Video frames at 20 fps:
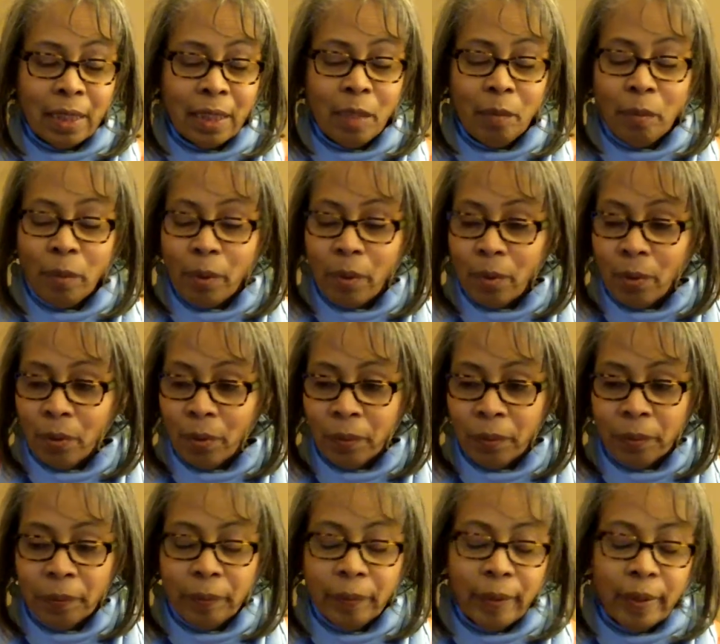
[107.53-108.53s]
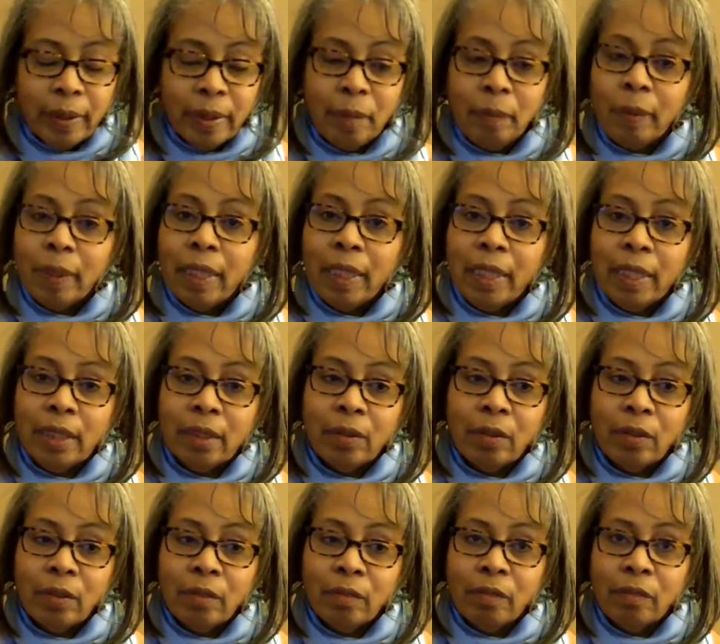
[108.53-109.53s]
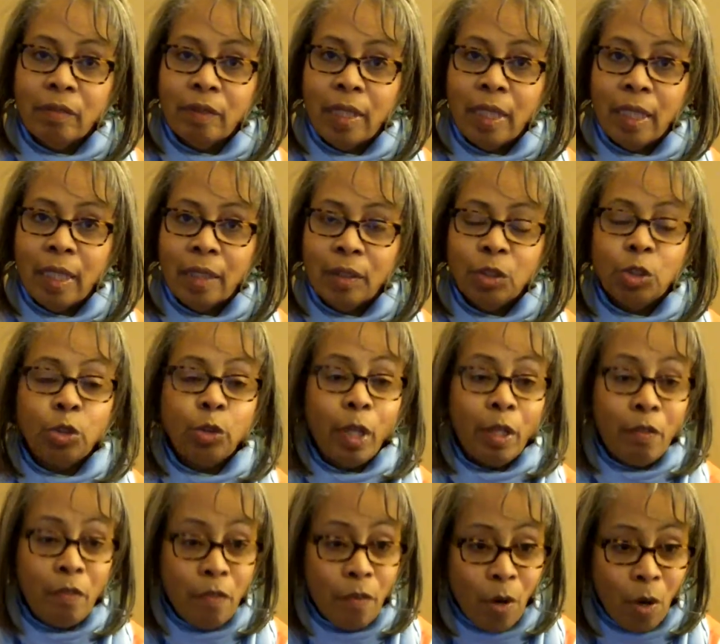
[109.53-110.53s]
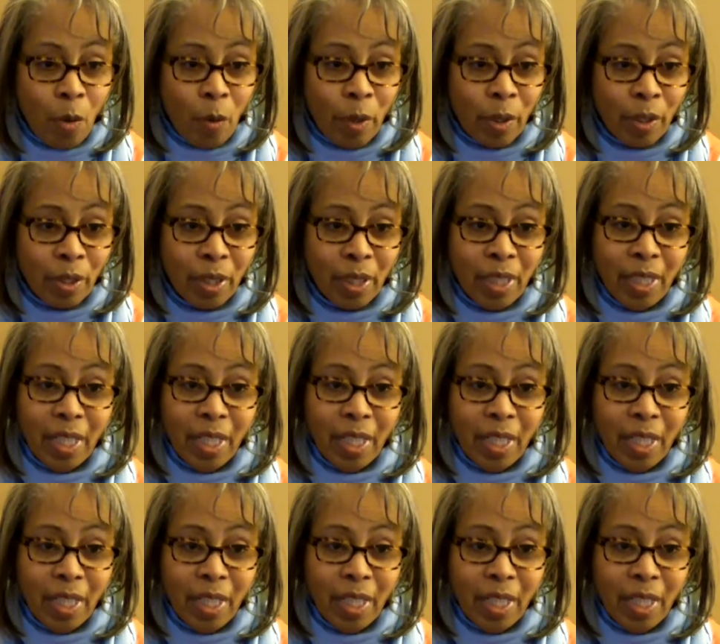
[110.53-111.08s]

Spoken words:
typically sort of straightforward.